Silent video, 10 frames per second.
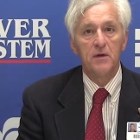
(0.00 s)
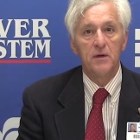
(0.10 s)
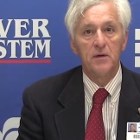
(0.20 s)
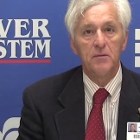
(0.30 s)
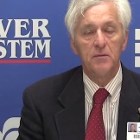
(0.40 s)

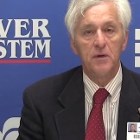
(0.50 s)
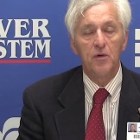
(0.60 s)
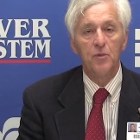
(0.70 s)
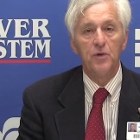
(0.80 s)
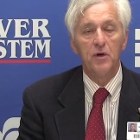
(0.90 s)
I
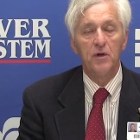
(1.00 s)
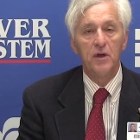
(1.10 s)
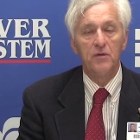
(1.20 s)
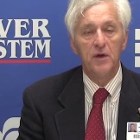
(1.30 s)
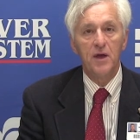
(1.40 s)
hope you all
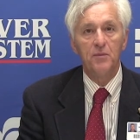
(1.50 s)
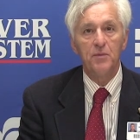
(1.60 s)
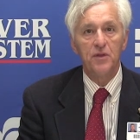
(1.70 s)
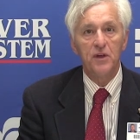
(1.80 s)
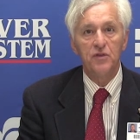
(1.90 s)
have a
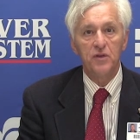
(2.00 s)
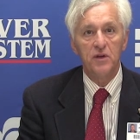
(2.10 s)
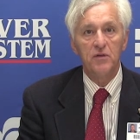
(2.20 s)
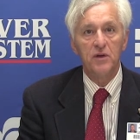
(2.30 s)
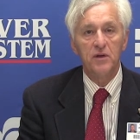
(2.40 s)
happy
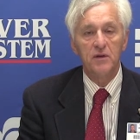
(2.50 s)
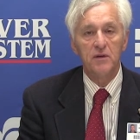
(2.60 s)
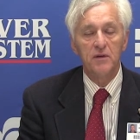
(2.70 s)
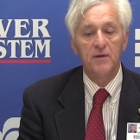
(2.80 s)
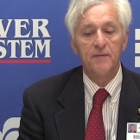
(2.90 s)
Thanksgiving
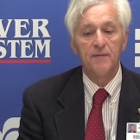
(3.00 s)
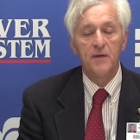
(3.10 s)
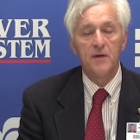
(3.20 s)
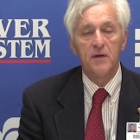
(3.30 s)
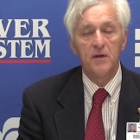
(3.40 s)
and
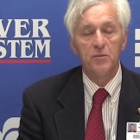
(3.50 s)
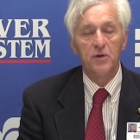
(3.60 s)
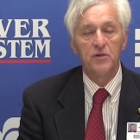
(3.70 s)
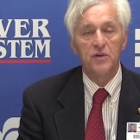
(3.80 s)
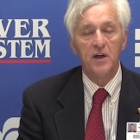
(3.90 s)

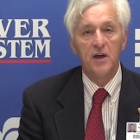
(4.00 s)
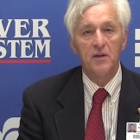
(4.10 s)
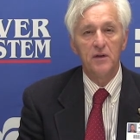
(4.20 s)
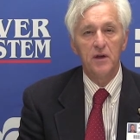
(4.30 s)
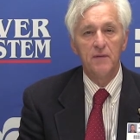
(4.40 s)
blessed
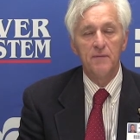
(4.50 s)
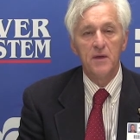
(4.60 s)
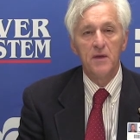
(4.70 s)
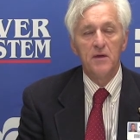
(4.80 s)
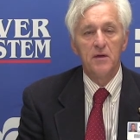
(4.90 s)
holiday.
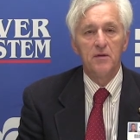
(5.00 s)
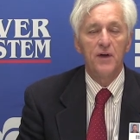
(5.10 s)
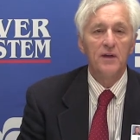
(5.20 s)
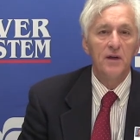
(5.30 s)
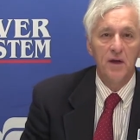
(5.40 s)

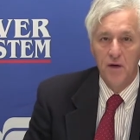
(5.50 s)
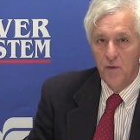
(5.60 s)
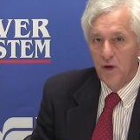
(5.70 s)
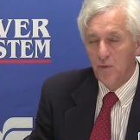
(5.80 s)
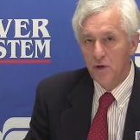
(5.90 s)
Finally,
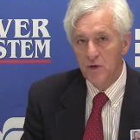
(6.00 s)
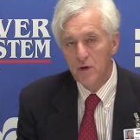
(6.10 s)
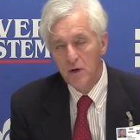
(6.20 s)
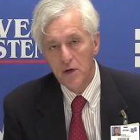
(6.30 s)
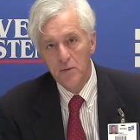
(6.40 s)
I want to
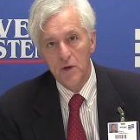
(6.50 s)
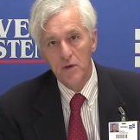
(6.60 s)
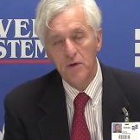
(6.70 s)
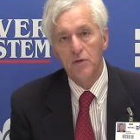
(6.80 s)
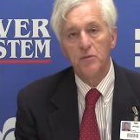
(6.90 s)
talk
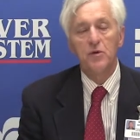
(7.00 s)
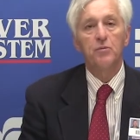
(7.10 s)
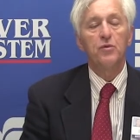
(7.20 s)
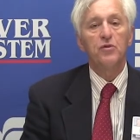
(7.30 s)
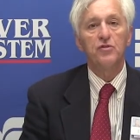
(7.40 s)
about, from a
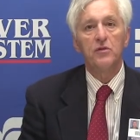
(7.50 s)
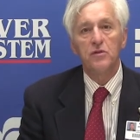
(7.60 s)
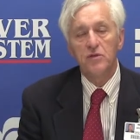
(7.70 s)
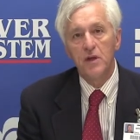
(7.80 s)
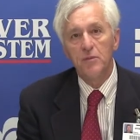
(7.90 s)

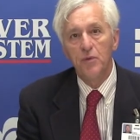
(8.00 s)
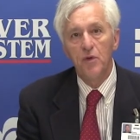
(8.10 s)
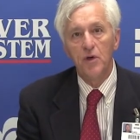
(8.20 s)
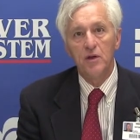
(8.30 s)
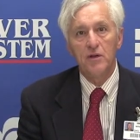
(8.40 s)
personal
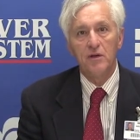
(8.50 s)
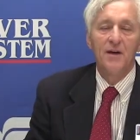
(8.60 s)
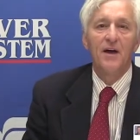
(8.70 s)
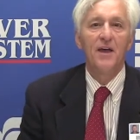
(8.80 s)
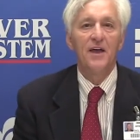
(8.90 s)
standpoint,
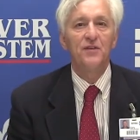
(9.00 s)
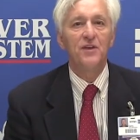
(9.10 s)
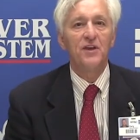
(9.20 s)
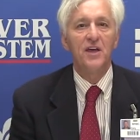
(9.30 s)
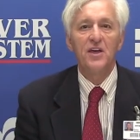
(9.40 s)
I had
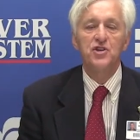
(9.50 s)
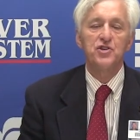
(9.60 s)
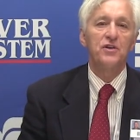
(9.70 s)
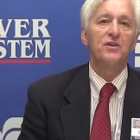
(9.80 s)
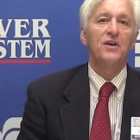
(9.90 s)
the
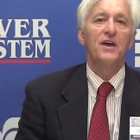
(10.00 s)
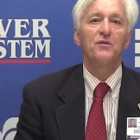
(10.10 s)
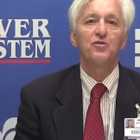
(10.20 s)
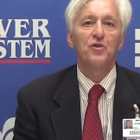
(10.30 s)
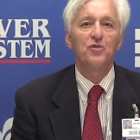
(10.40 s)
occasion to
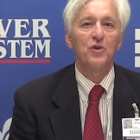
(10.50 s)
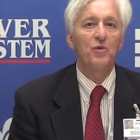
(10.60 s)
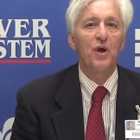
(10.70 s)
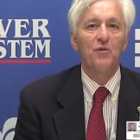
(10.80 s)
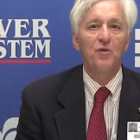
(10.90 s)
have surgery at White